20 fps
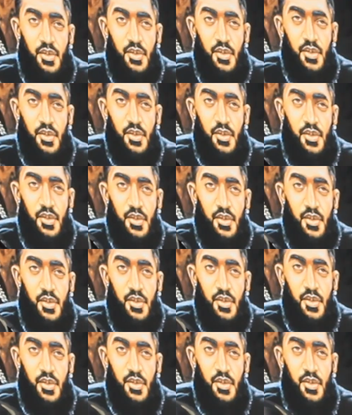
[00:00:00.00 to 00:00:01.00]

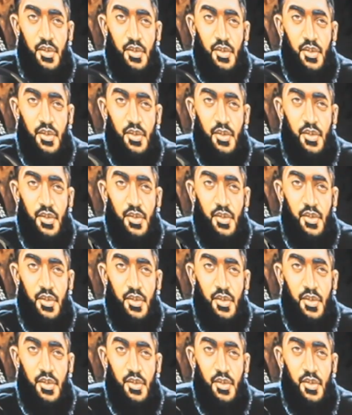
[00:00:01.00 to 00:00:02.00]

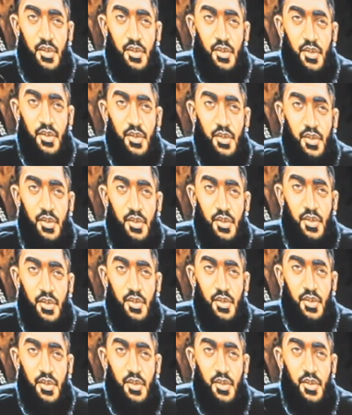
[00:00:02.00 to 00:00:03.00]

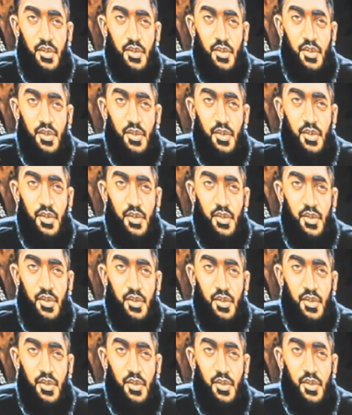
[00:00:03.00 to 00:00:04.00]

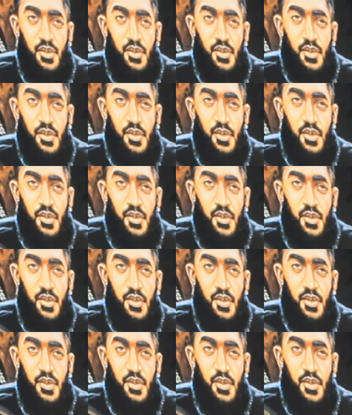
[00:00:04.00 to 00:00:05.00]

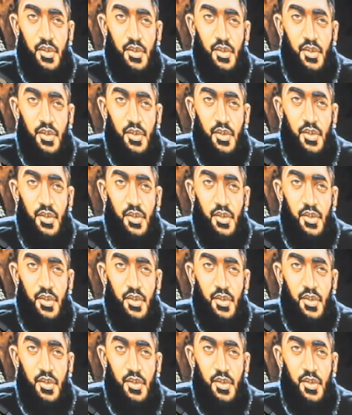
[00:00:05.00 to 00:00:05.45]
(not speaking)